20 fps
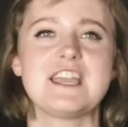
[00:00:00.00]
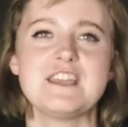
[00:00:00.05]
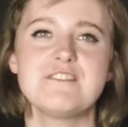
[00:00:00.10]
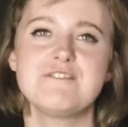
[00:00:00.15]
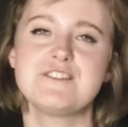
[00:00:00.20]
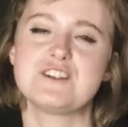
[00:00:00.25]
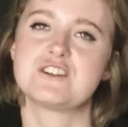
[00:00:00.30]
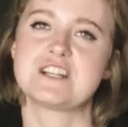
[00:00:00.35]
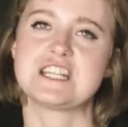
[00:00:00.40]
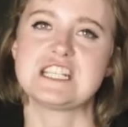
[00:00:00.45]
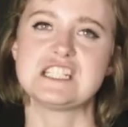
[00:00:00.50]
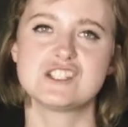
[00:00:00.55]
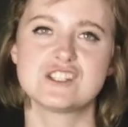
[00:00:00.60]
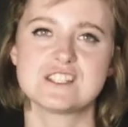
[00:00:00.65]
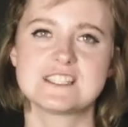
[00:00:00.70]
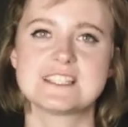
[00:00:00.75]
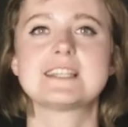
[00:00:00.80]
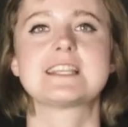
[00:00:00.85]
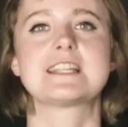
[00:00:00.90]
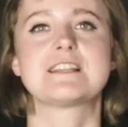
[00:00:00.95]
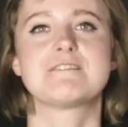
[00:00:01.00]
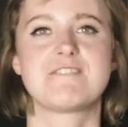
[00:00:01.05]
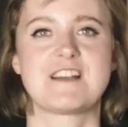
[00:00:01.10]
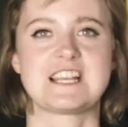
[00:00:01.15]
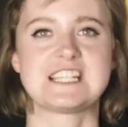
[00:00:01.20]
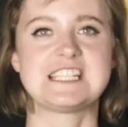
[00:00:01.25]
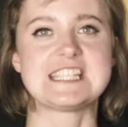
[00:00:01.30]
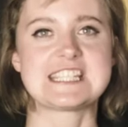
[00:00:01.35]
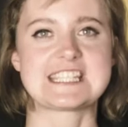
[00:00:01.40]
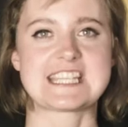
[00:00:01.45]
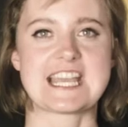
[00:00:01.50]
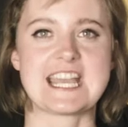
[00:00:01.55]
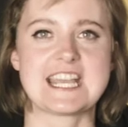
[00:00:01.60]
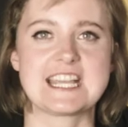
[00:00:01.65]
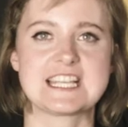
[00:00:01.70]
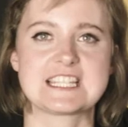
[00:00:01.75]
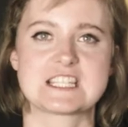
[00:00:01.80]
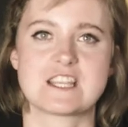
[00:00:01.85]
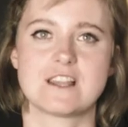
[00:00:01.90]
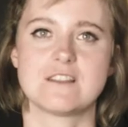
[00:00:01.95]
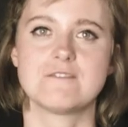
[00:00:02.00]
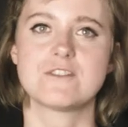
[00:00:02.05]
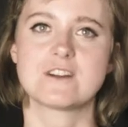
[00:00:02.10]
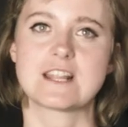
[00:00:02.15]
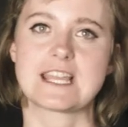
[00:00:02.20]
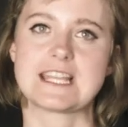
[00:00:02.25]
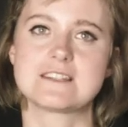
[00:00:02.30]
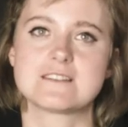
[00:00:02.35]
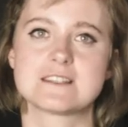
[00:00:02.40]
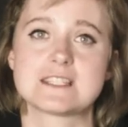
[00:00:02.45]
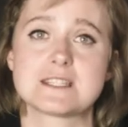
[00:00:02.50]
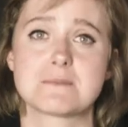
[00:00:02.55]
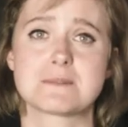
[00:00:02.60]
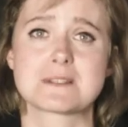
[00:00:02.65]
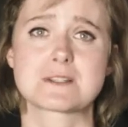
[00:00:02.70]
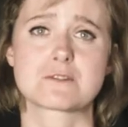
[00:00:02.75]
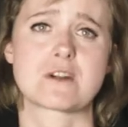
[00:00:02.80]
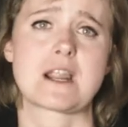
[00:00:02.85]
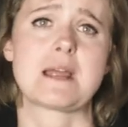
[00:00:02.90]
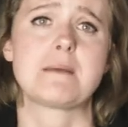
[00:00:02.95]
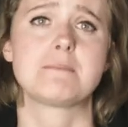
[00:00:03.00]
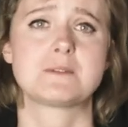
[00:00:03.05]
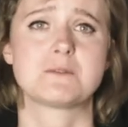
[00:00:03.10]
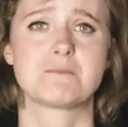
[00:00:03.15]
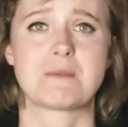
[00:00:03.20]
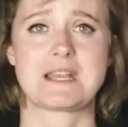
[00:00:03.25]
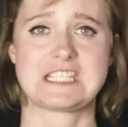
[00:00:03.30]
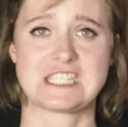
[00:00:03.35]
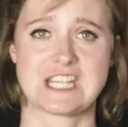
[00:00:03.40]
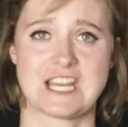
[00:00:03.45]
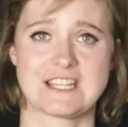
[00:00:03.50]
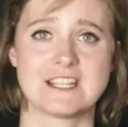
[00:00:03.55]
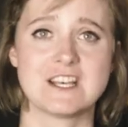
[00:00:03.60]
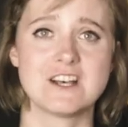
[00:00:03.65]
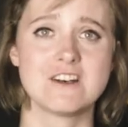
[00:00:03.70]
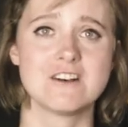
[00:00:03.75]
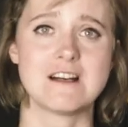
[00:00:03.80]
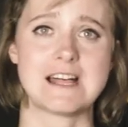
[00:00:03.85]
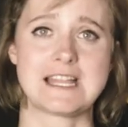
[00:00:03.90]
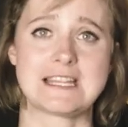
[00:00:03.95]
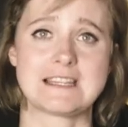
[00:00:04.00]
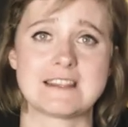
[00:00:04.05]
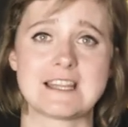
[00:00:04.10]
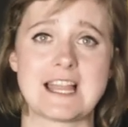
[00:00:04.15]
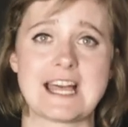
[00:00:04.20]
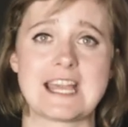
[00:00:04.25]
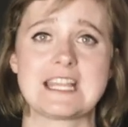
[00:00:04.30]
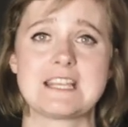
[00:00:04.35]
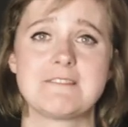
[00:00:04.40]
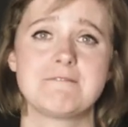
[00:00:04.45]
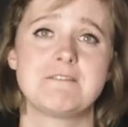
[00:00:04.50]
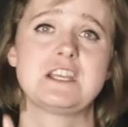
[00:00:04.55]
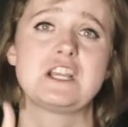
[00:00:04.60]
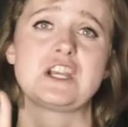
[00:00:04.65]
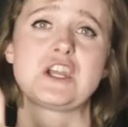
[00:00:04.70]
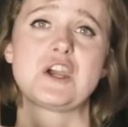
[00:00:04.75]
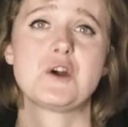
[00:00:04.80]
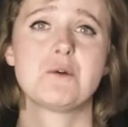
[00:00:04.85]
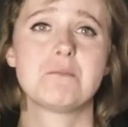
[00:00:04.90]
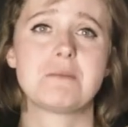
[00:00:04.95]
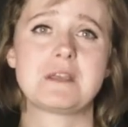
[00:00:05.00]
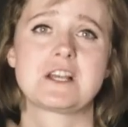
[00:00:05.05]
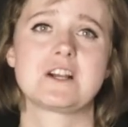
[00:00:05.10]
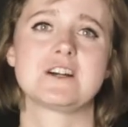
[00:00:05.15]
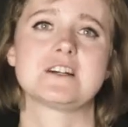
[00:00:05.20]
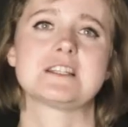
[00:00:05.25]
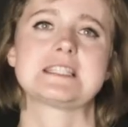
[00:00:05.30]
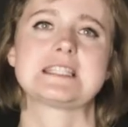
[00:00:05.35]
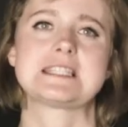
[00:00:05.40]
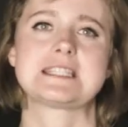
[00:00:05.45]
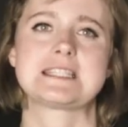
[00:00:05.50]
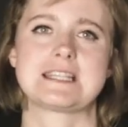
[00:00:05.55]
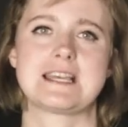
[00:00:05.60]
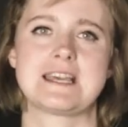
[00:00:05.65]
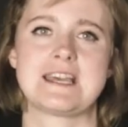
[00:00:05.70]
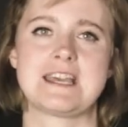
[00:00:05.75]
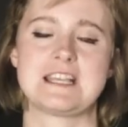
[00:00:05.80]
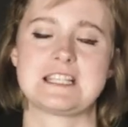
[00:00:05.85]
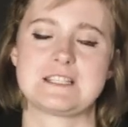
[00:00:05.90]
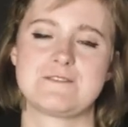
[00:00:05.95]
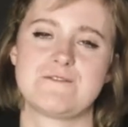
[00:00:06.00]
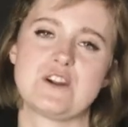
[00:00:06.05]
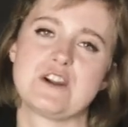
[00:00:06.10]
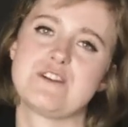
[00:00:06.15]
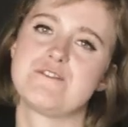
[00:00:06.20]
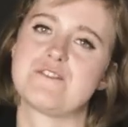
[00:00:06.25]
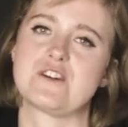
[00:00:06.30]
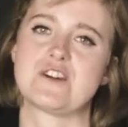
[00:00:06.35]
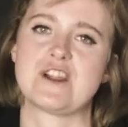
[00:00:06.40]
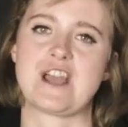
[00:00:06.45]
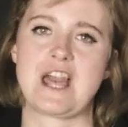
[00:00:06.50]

If you're interested in fashion tech, don't forget to subscribe to my channel and like the video because it's very, very